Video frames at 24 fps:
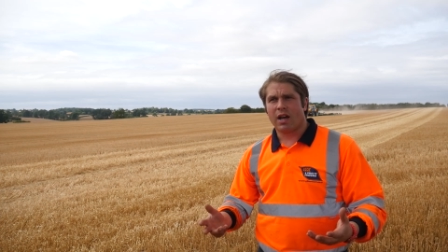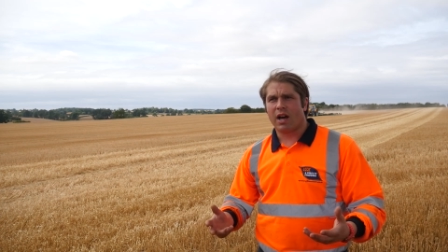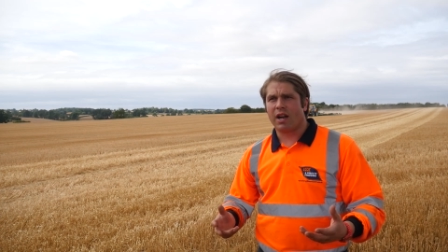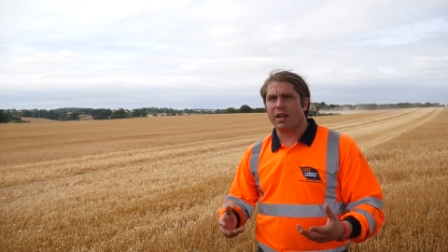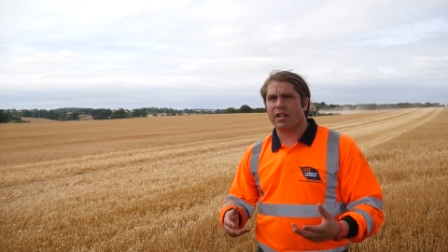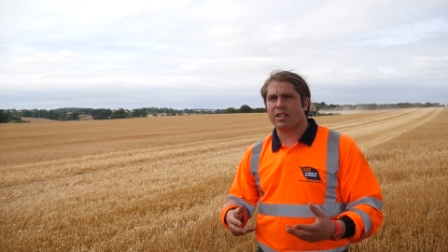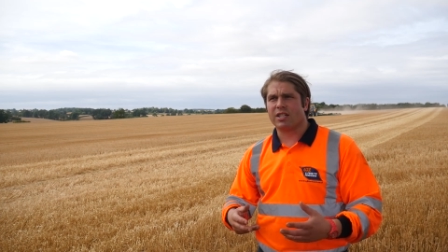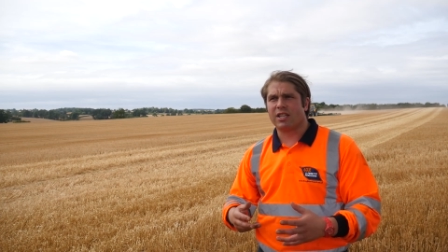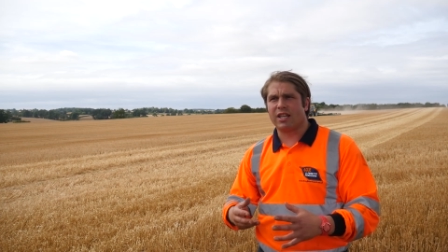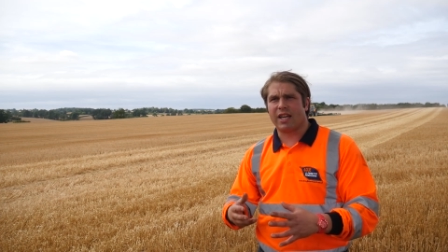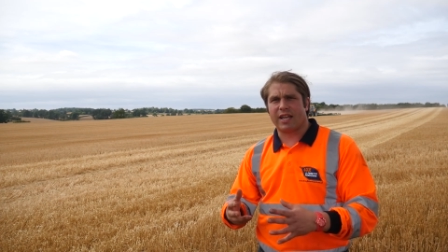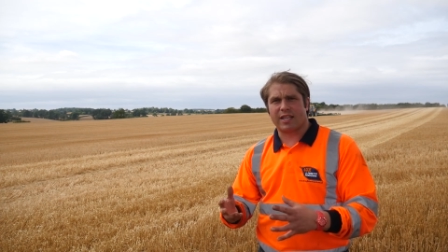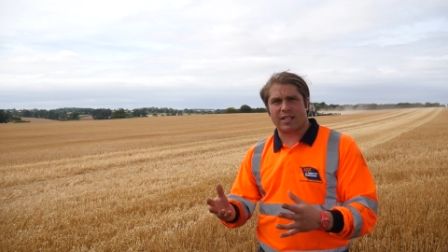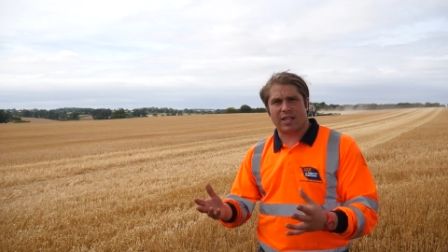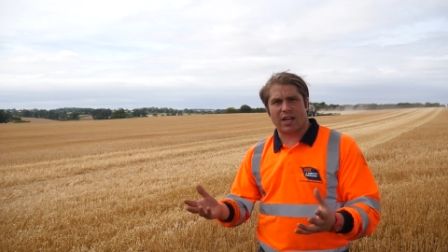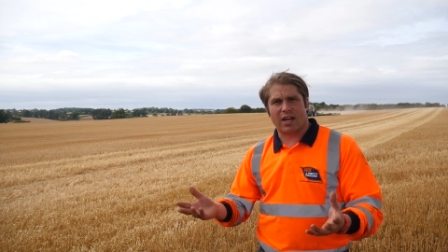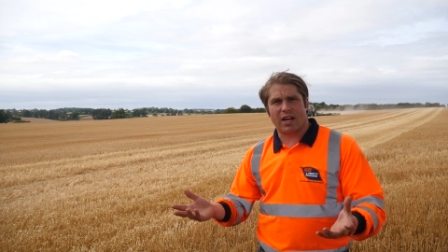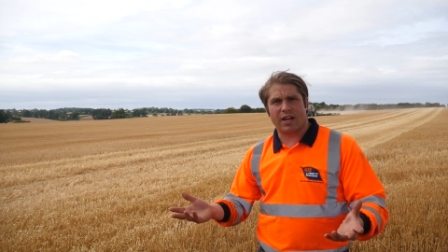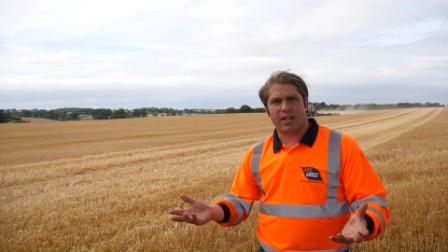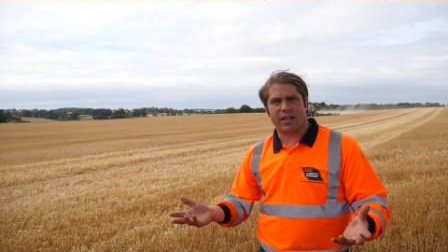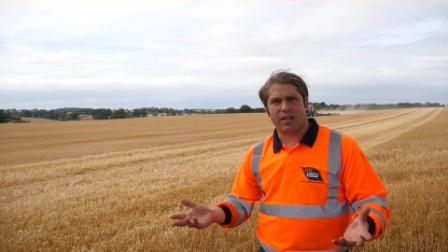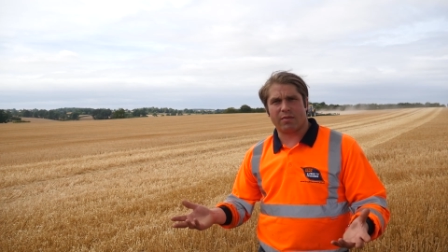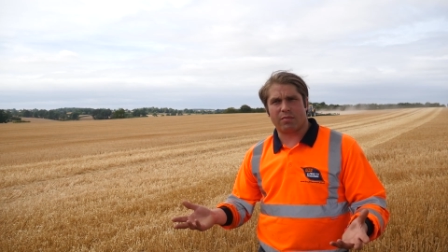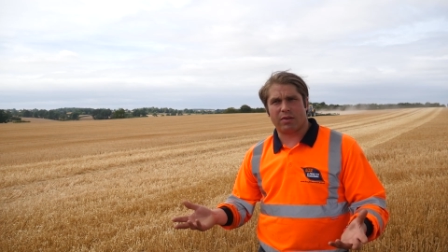and it's less
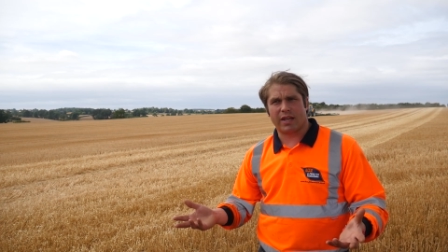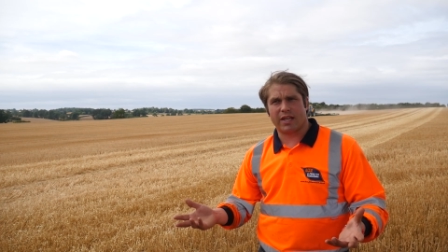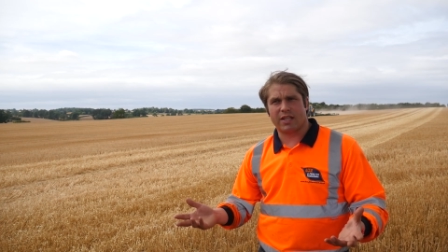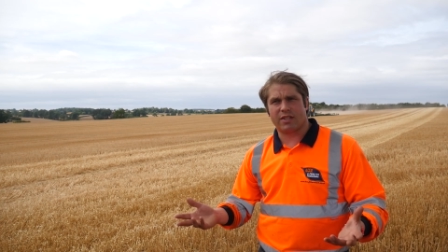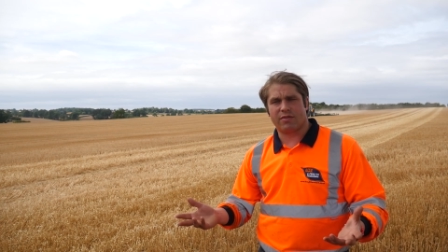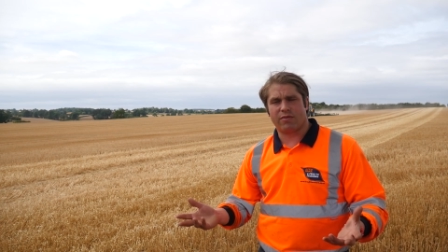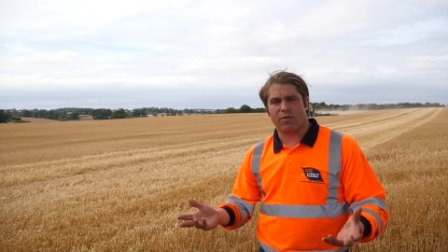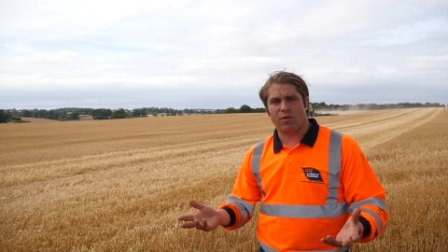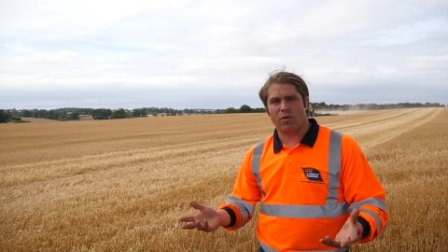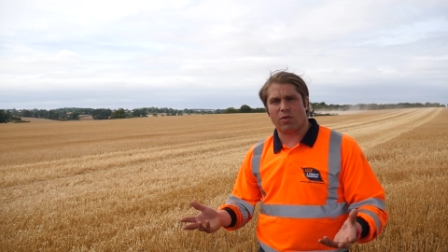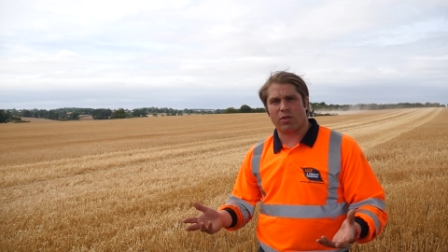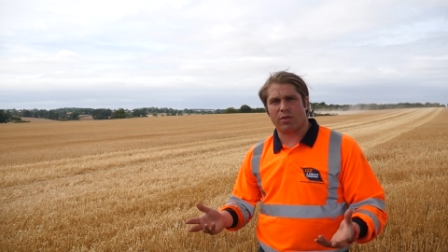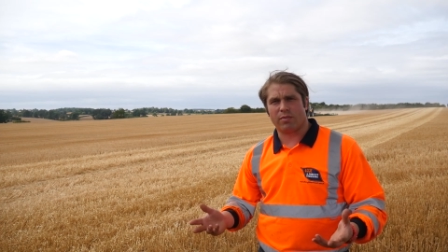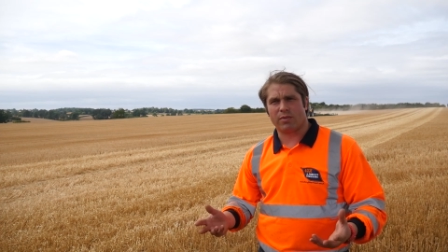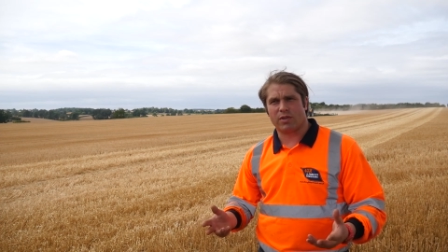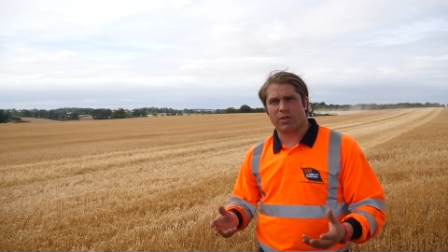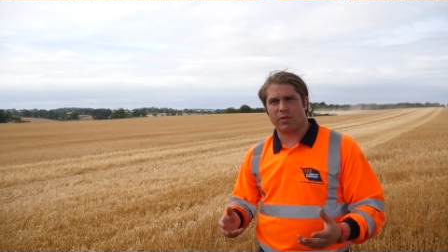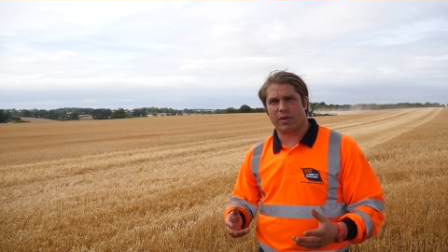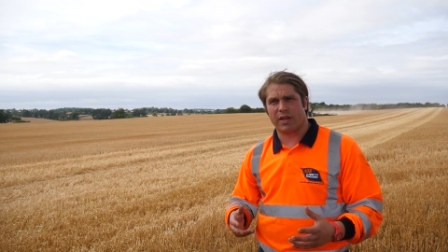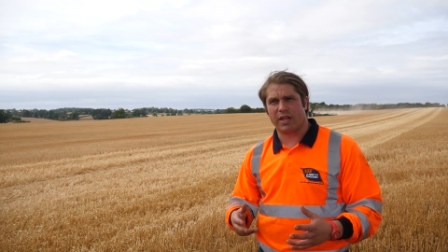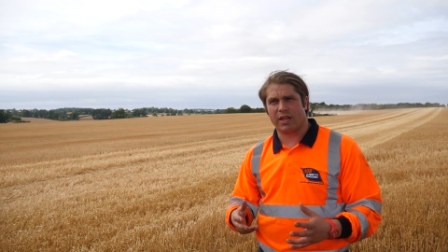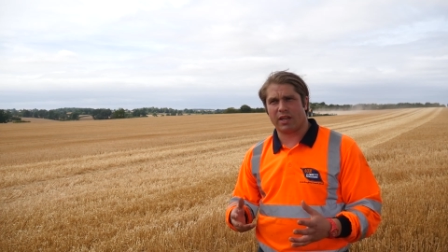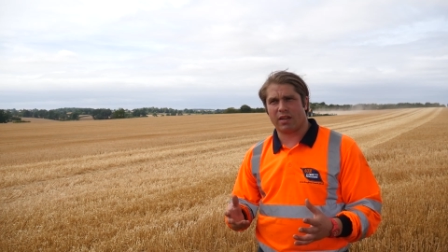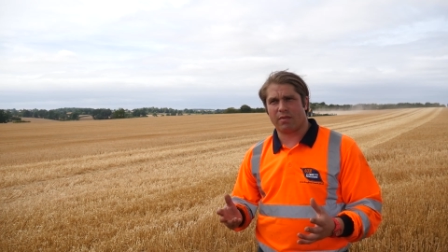hiding place for them
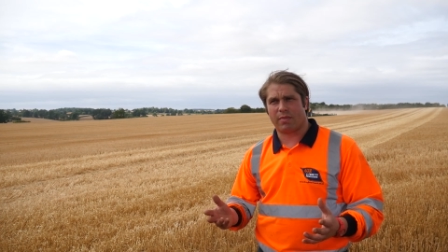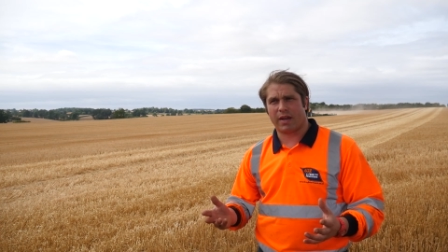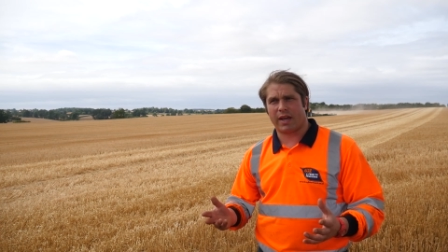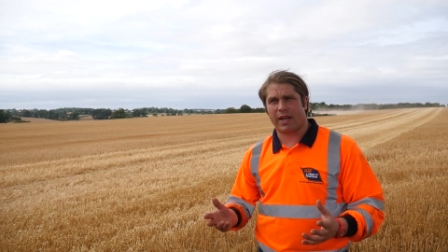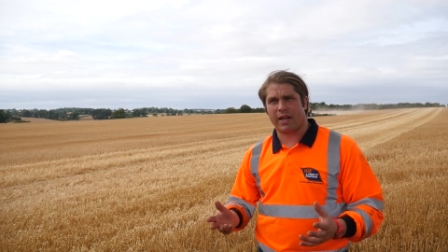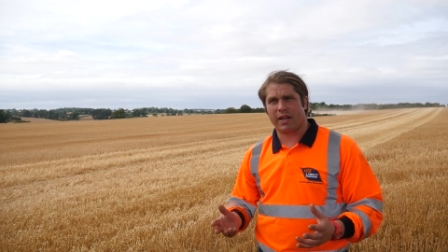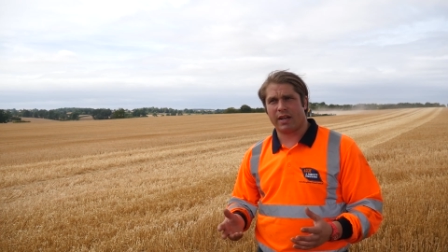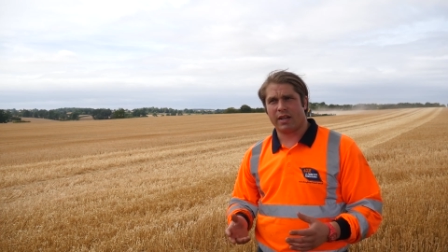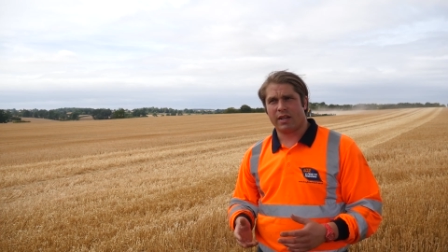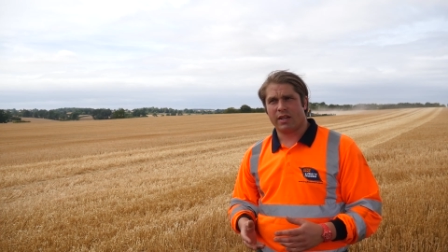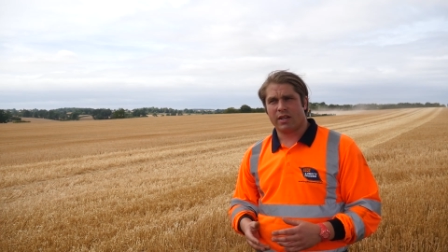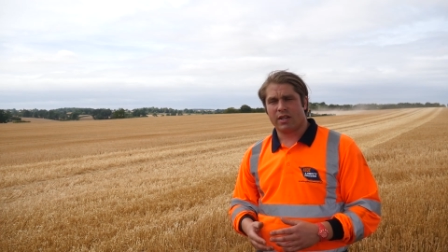to incubate.